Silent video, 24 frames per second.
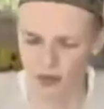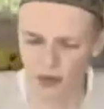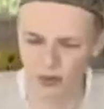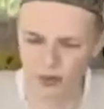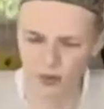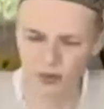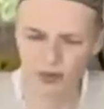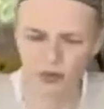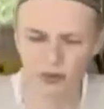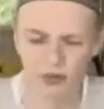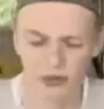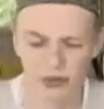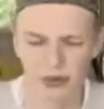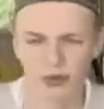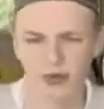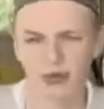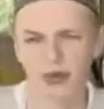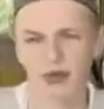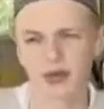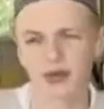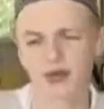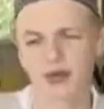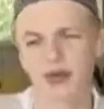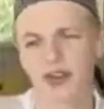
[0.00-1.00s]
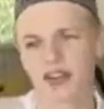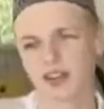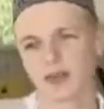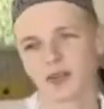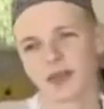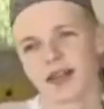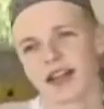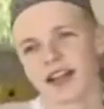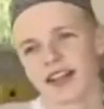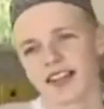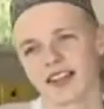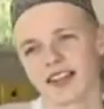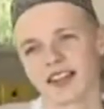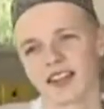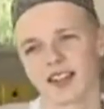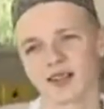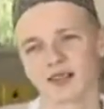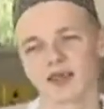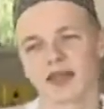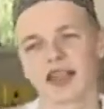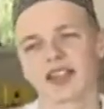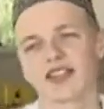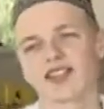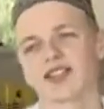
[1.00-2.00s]
Well, when we were first planning
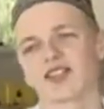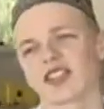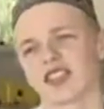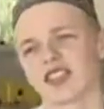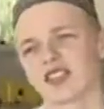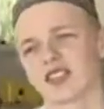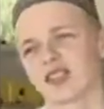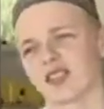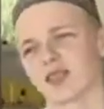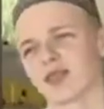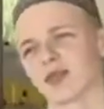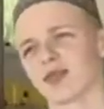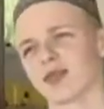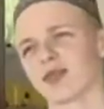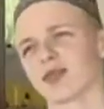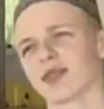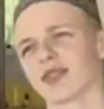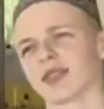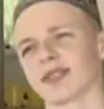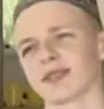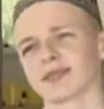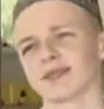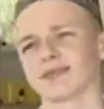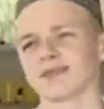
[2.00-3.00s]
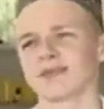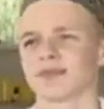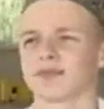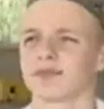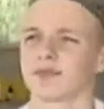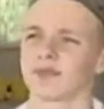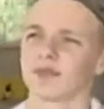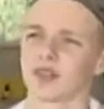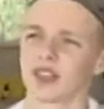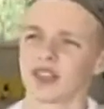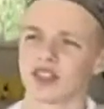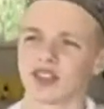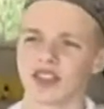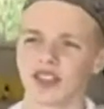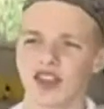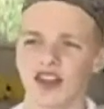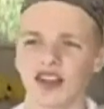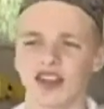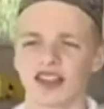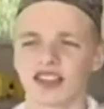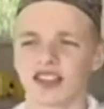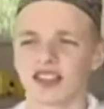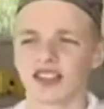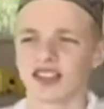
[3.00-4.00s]
it, we actually sort of
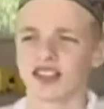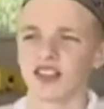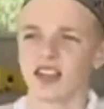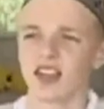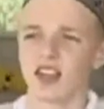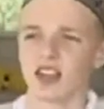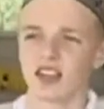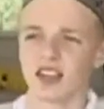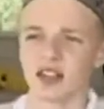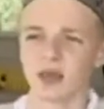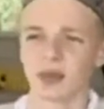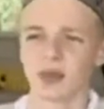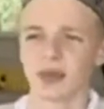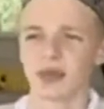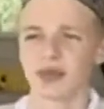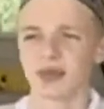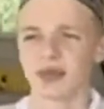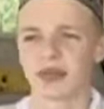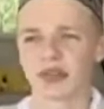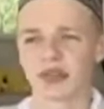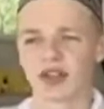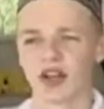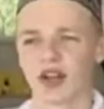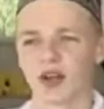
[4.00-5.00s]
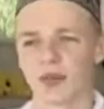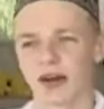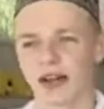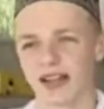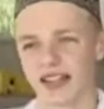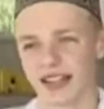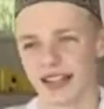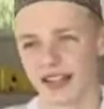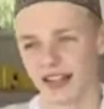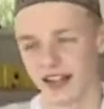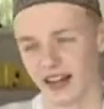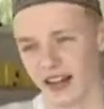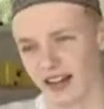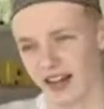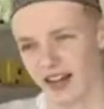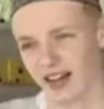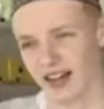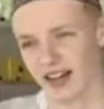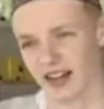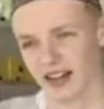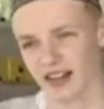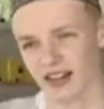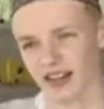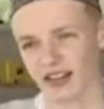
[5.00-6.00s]
decided that we would go by
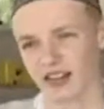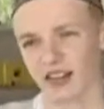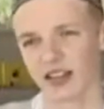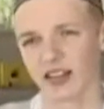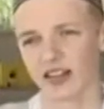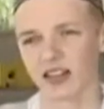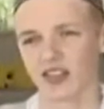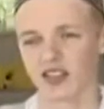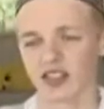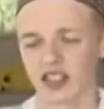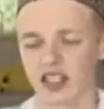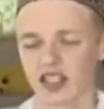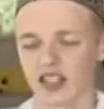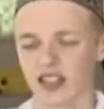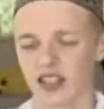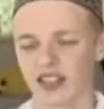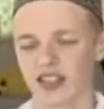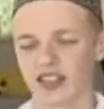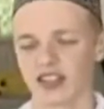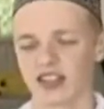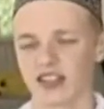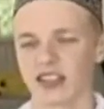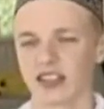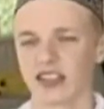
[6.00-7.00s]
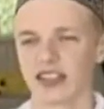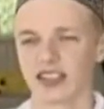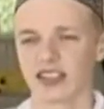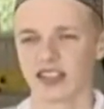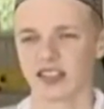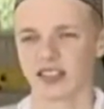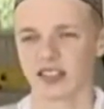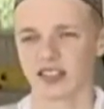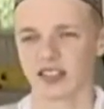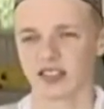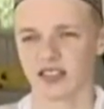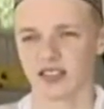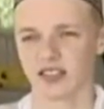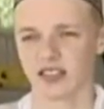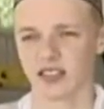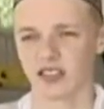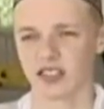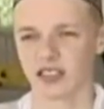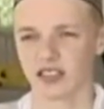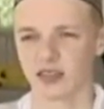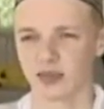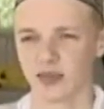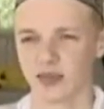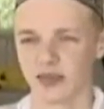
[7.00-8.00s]
car, Shahelia and
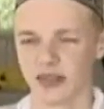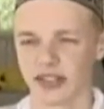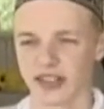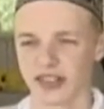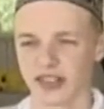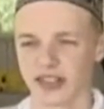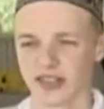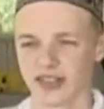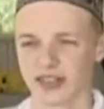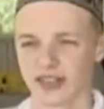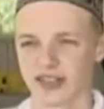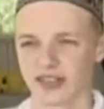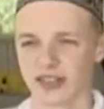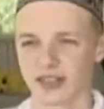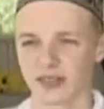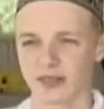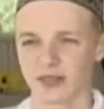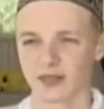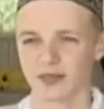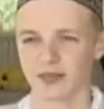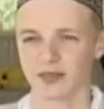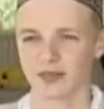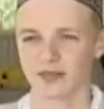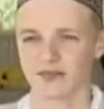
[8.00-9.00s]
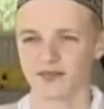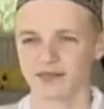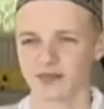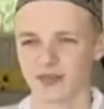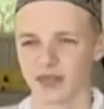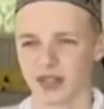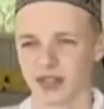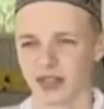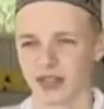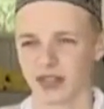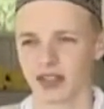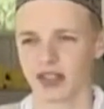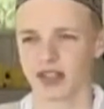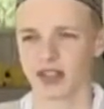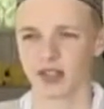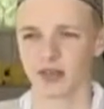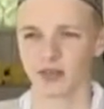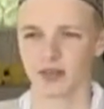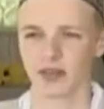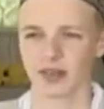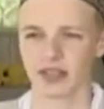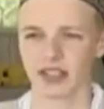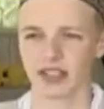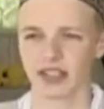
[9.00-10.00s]
his friends, Rahan,
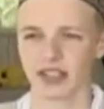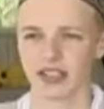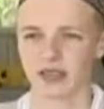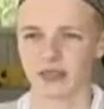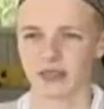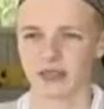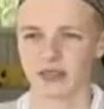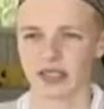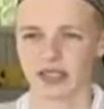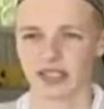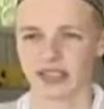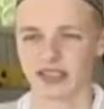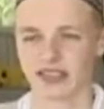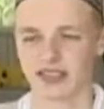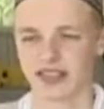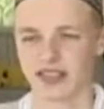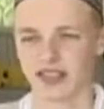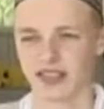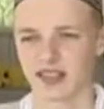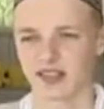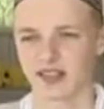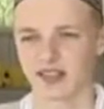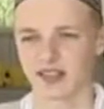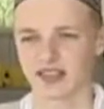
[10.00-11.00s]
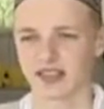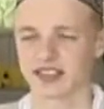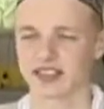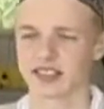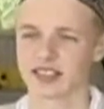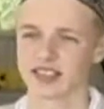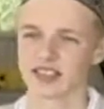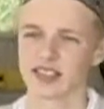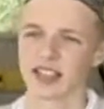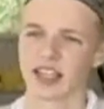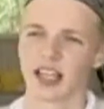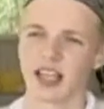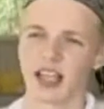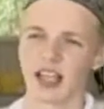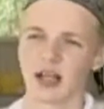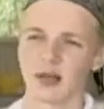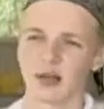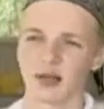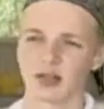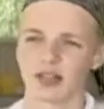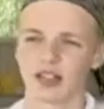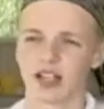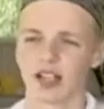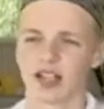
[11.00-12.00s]
Fahim, and Salahuddin.
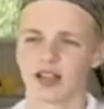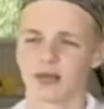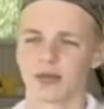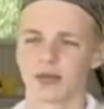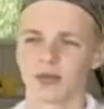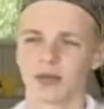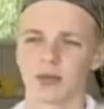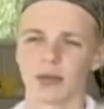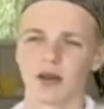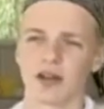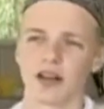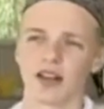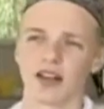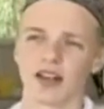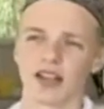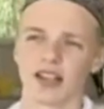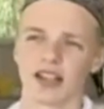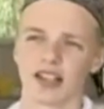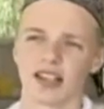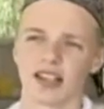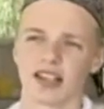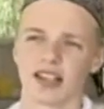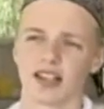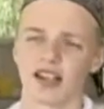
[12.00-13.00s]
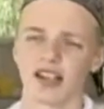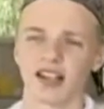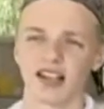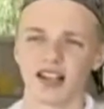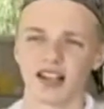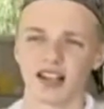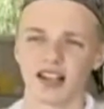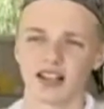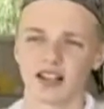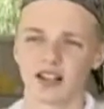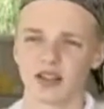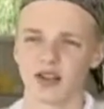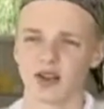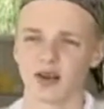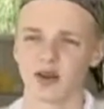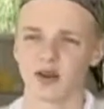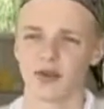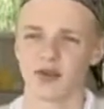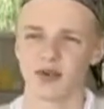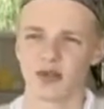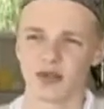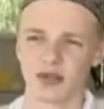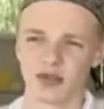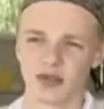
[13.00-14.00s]
would come by car
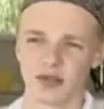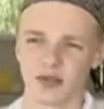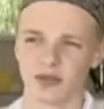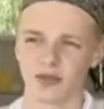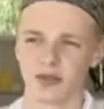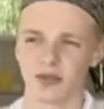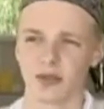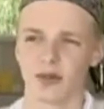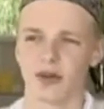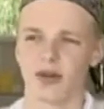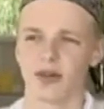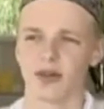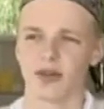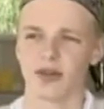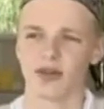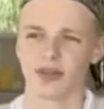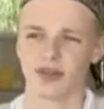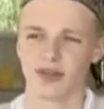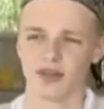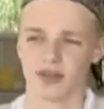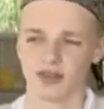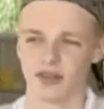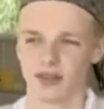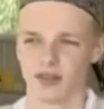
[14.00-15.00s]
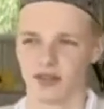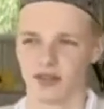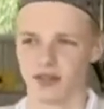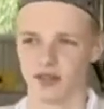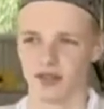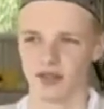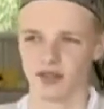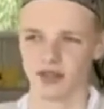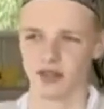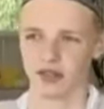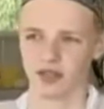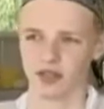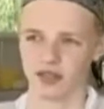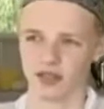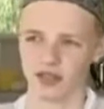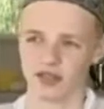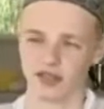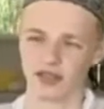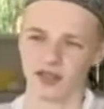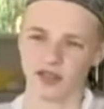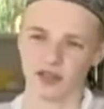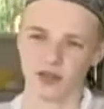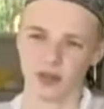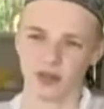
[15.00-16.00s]
over from Perth
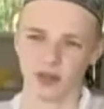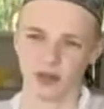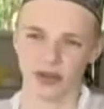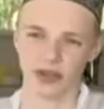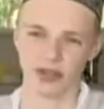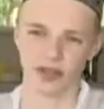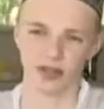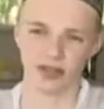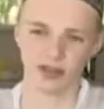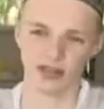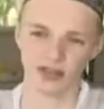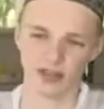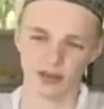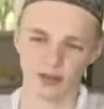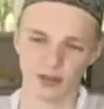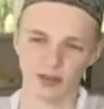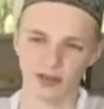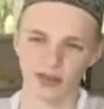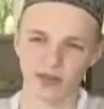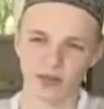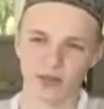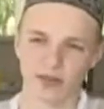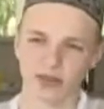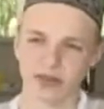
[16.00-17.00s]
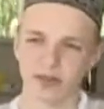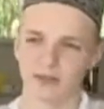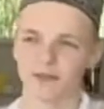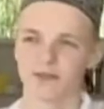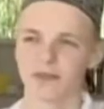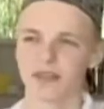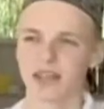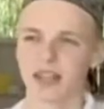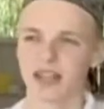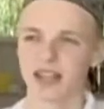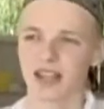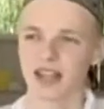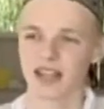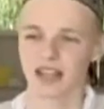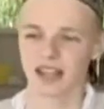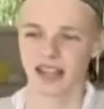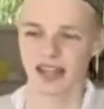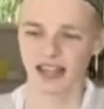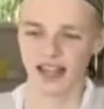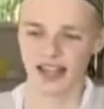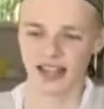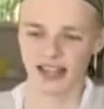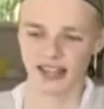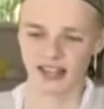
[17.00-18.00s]
all the way across to Brisbane.
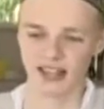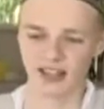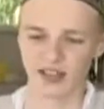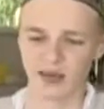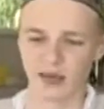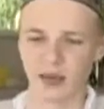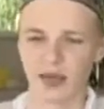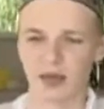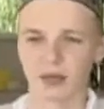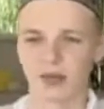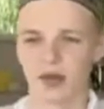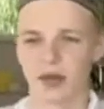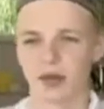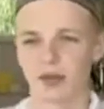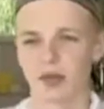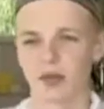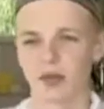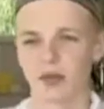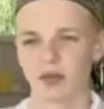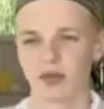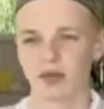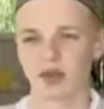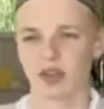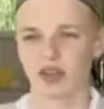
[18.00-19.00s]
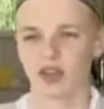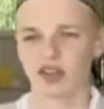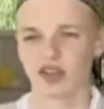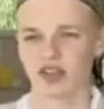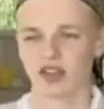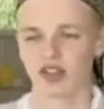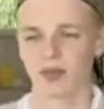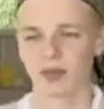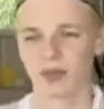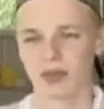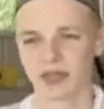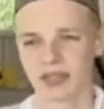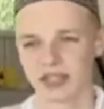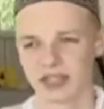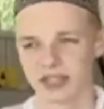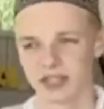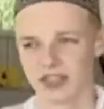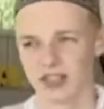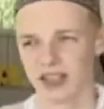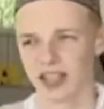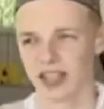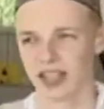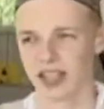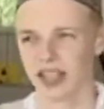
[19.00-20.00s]
And when my mum would go
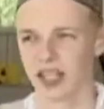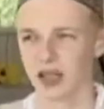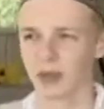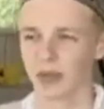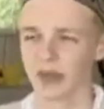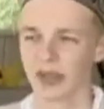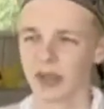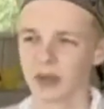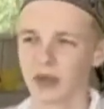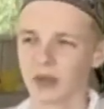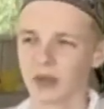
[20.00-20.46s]
shopping, we